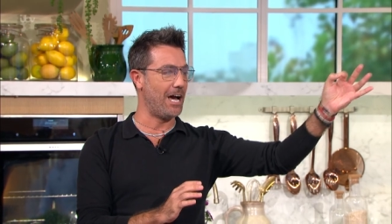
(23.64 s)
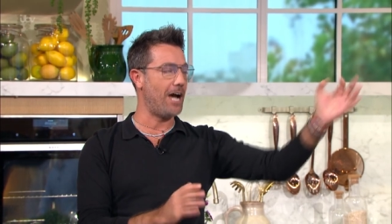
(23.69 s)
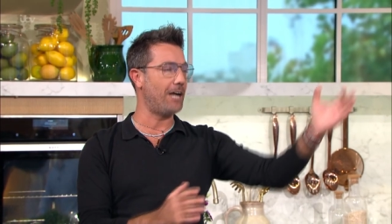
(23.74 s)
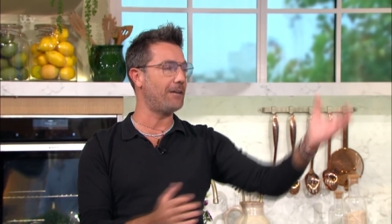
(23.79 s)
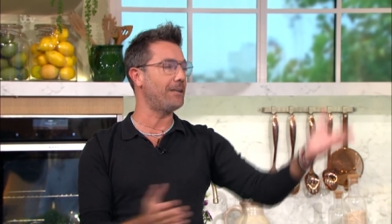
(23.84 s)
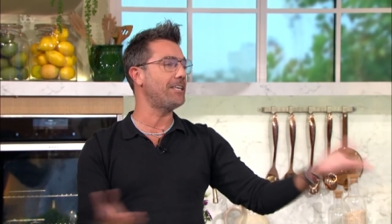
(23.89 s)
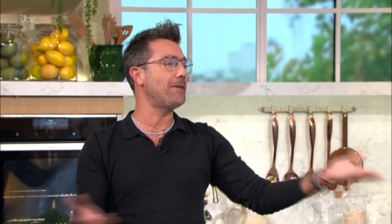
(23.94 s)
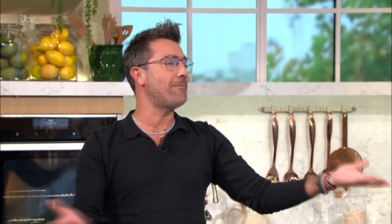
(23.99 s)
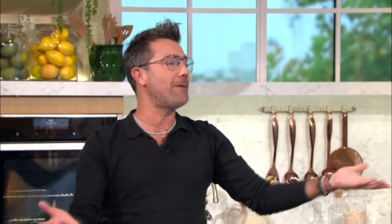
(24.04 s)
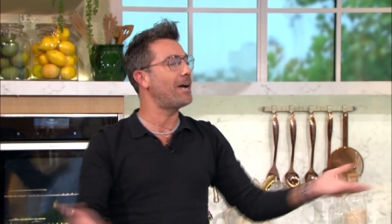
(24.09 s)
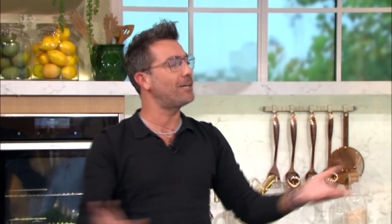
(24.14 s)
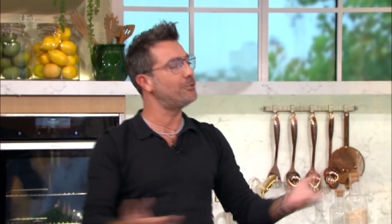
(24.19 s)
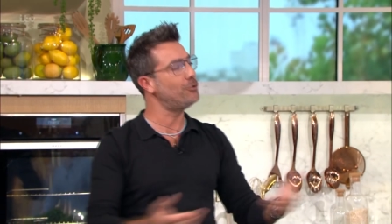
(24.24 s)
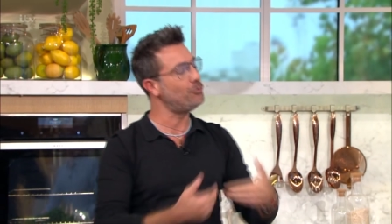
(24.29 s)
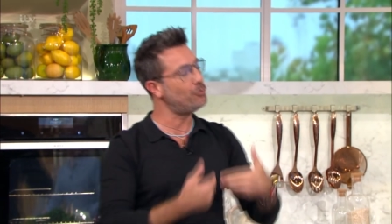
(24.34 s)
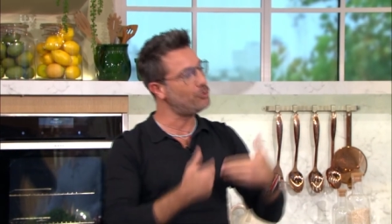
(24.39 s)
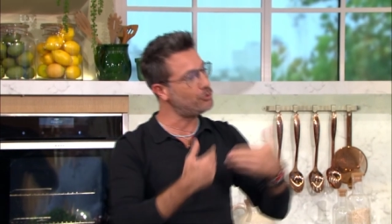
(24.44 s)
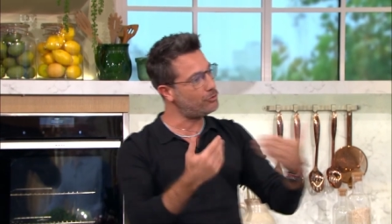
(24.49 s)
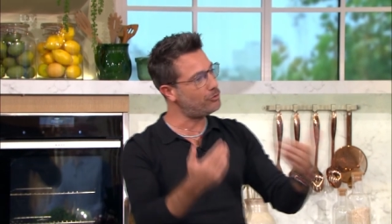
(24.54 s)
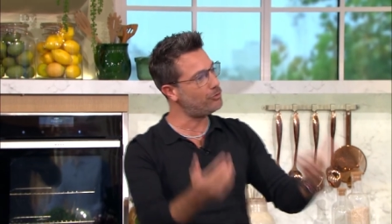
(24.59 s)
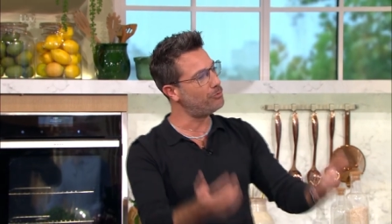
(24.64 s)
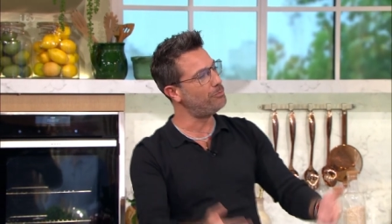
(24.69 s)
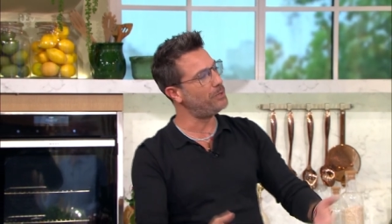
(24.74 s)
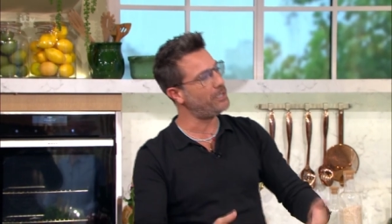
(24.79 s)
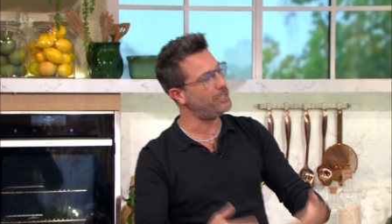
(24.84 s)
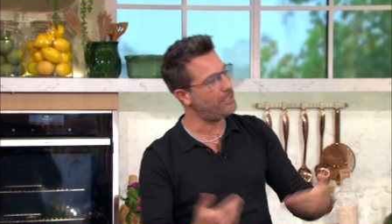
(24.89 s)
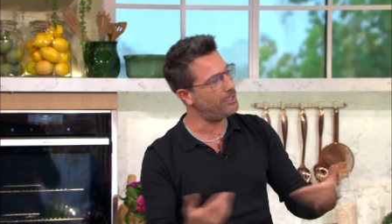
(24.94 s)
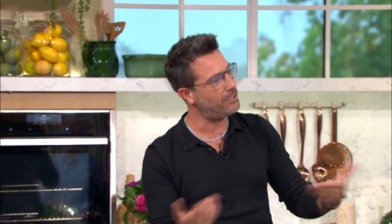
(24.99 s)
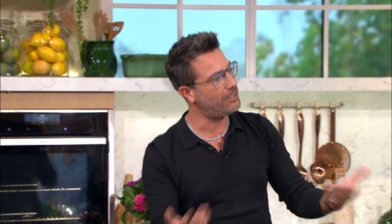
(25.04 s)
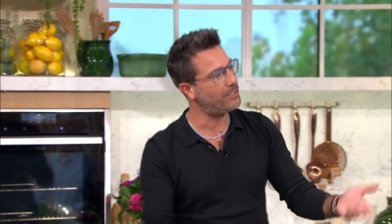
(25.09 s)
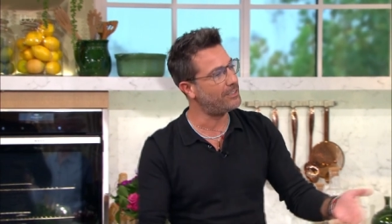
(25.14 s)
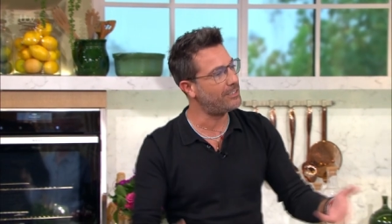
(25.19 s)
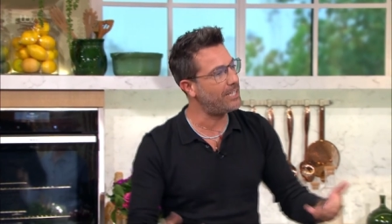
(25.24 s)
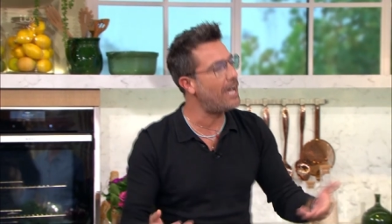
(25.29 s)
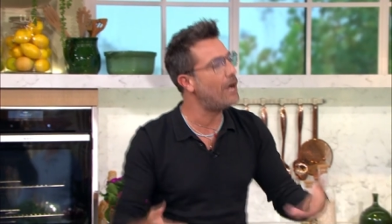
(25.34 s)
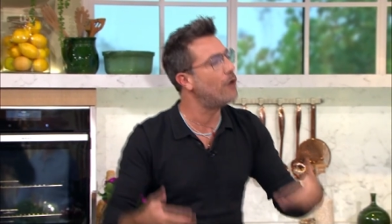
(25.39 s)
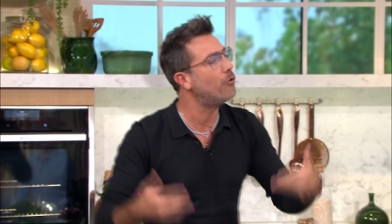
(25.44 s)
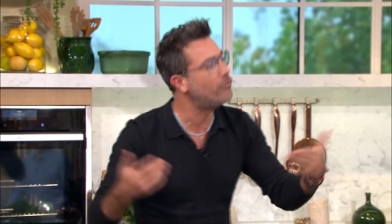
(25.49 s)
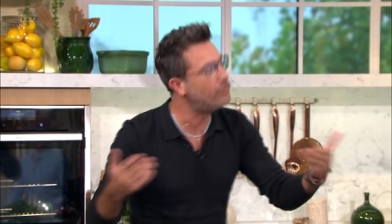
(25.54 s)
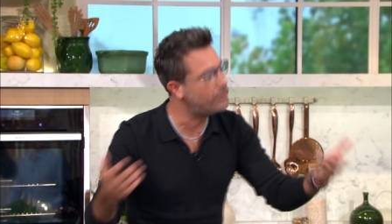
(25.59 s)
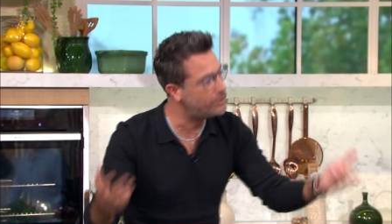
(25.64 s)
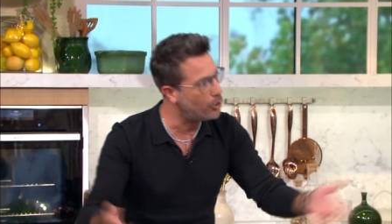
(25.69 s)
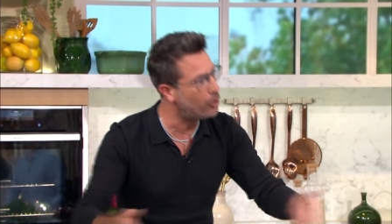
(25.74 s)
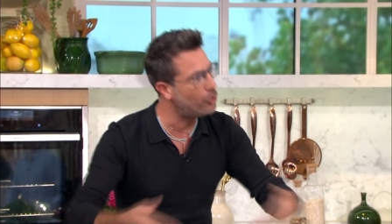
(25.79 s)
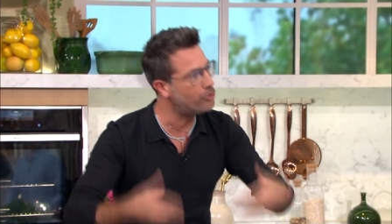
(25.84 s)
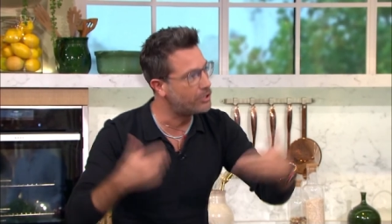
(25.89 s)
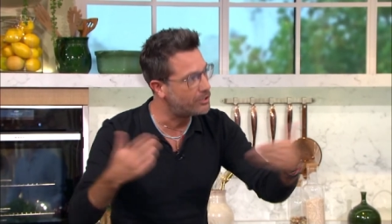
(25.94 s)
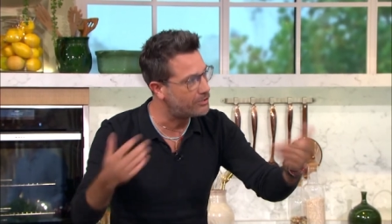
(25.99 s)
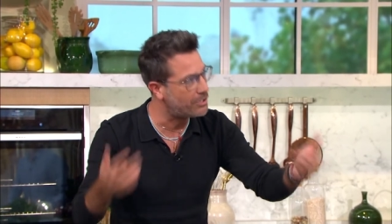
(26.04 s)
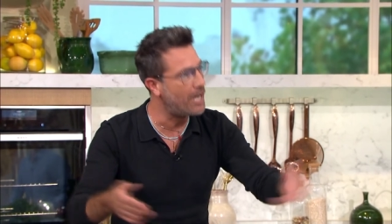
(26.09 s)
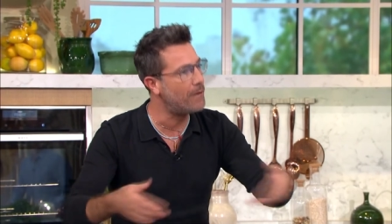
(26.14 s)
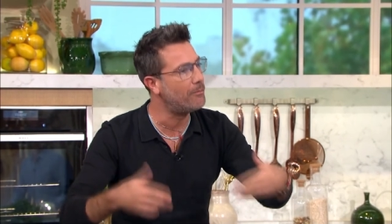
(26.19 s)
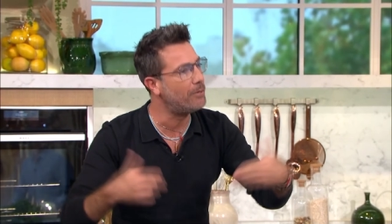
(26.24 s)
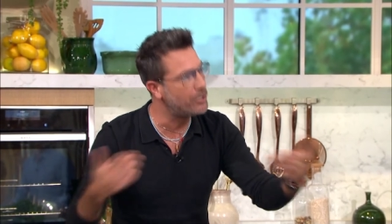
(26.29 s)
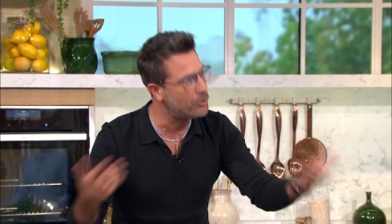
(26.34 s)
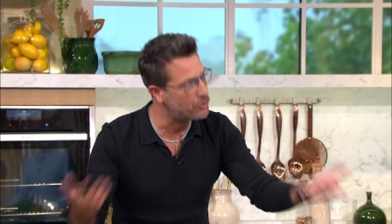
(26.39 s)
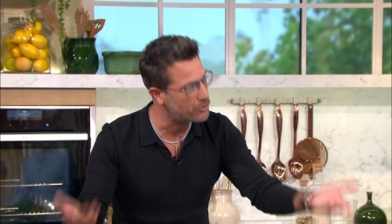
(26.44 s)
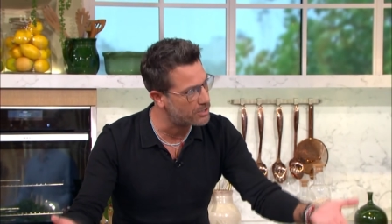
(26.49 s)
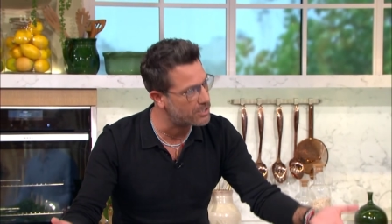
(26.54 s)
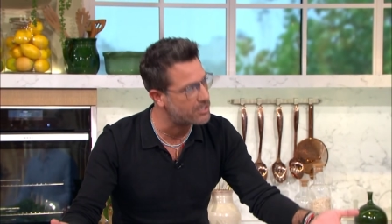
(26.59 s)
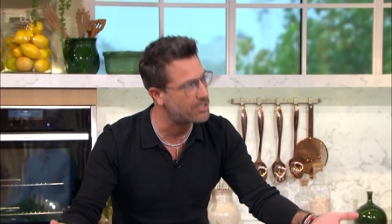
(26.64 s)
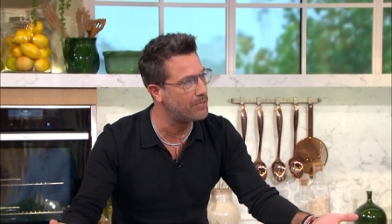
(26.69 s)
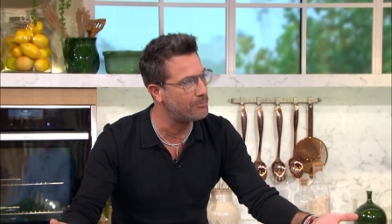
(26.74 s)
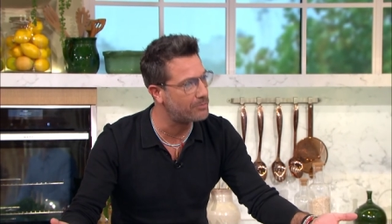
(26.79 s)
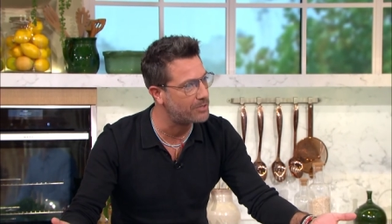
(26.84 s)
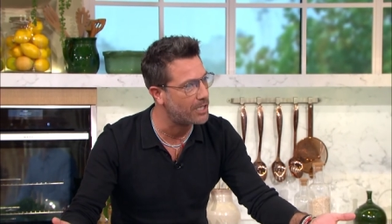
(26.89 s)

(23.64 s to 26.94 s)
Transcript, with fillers: Uh, yeah, but I don't want to be uh, all the time I use the same